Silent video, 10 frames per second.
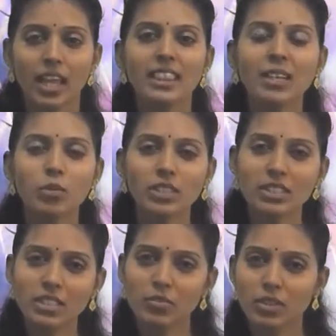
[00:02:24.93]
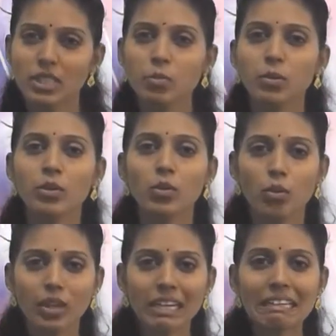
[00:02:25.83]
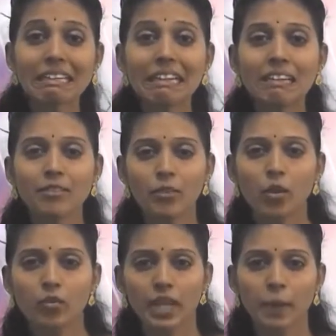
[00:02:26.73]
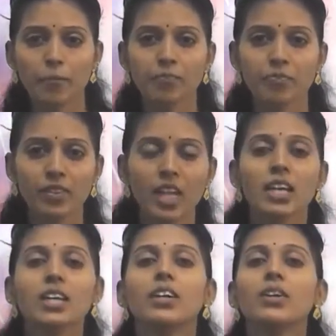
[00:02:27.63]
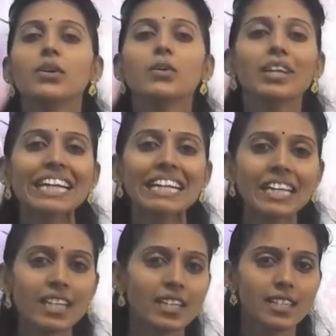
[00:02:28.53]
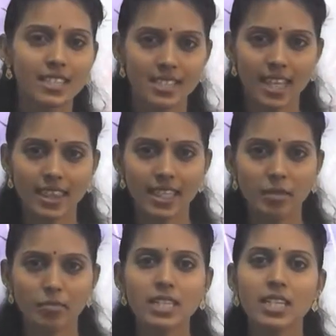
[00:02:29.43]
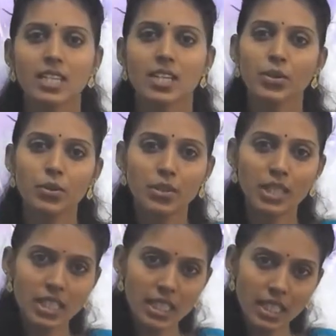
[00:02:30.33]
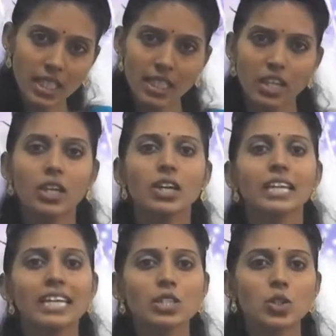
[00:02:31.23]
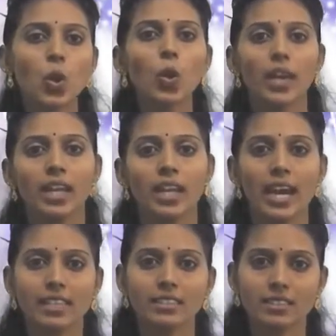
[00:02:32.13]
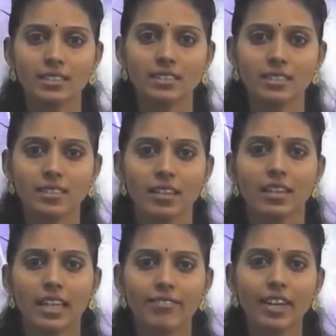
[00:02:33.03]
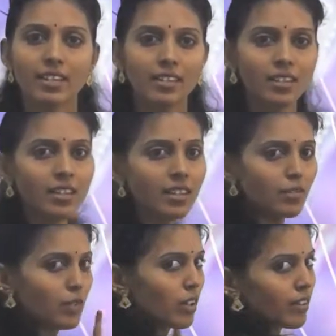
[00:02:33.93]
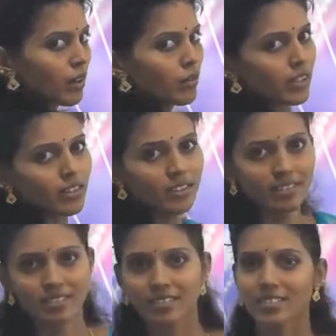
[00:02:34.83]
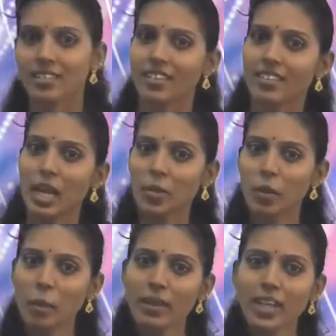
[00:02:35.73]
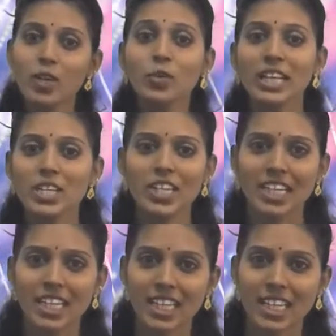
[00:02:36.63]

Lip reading: Then what is the difference between rotating and revolving? Rotating is nothing but rotating on its own axis. If I turn a full round here, that will be rotation.